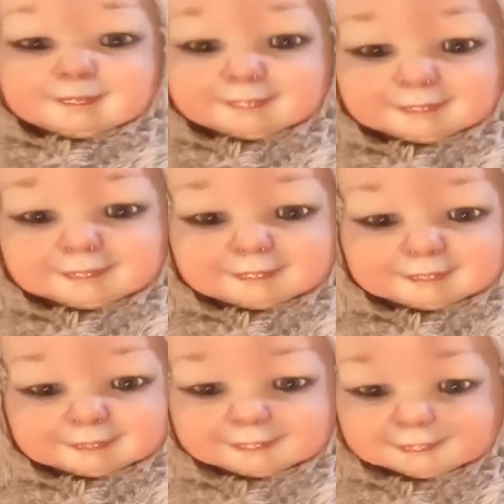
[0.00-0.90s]
I don't know if
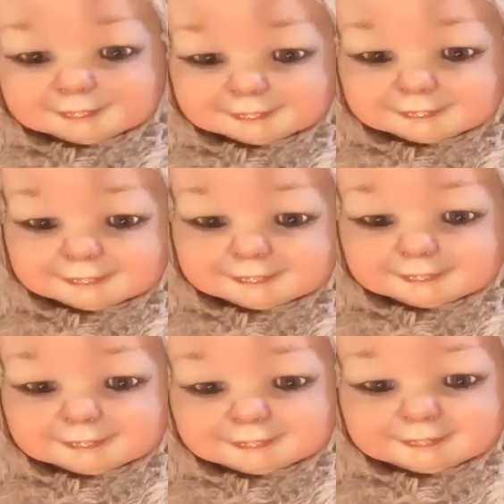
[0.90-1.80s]
you get kicked. Well,
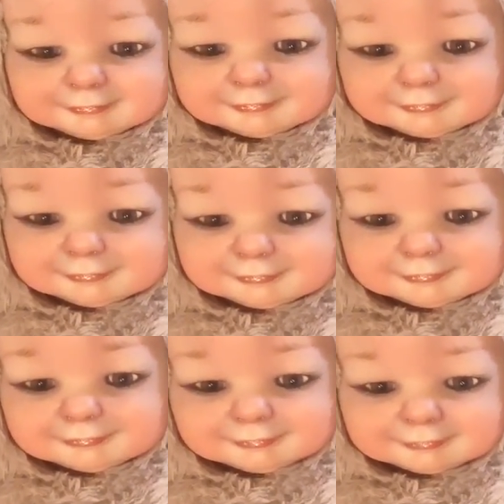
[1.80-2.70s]
not kicked, it's just
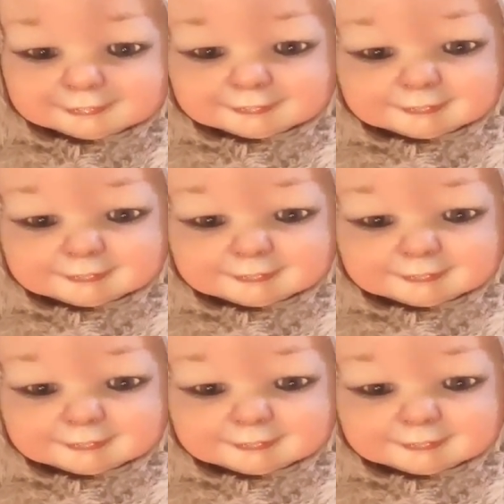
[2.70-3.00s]
freezing.